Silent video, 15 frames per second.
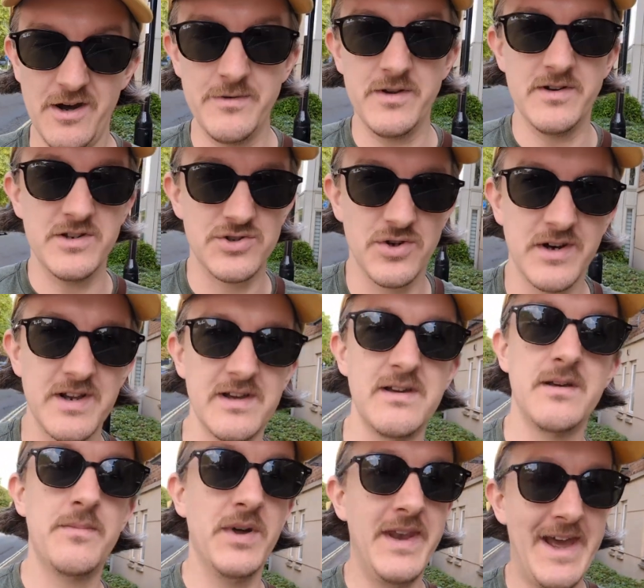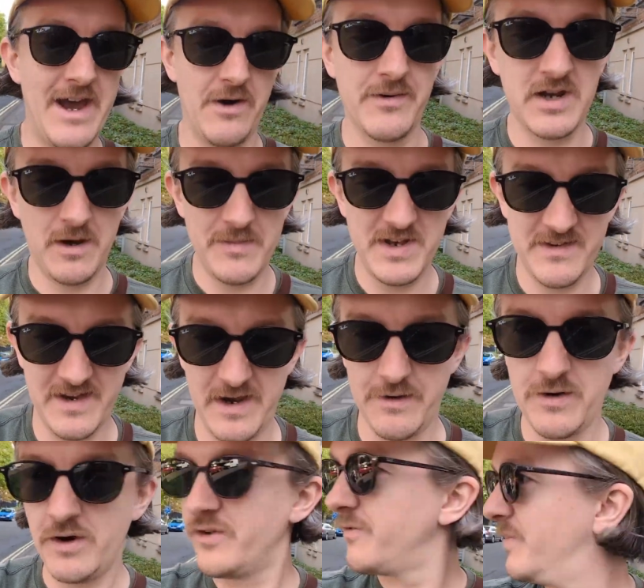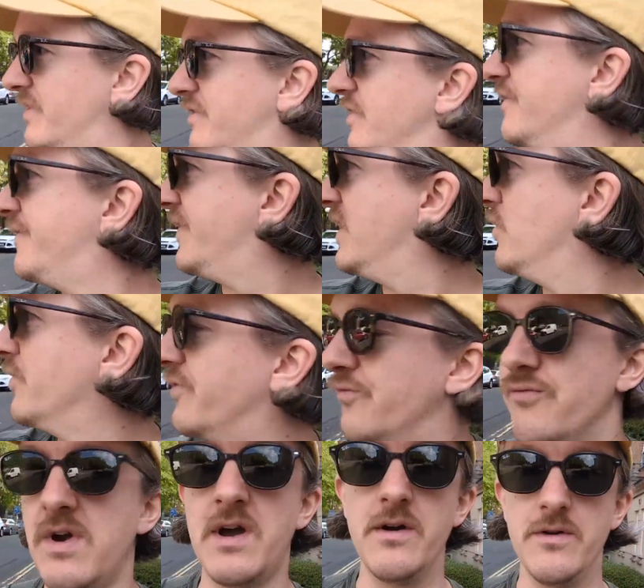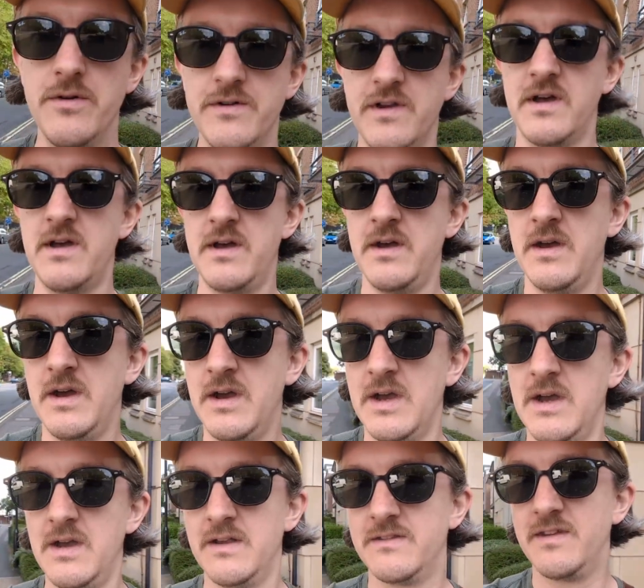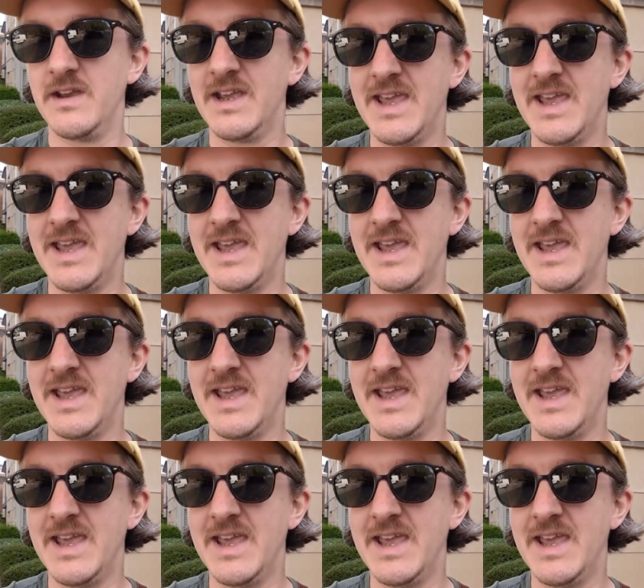hope you enjoyed it. But now I'm coming down Hospital Fields Road to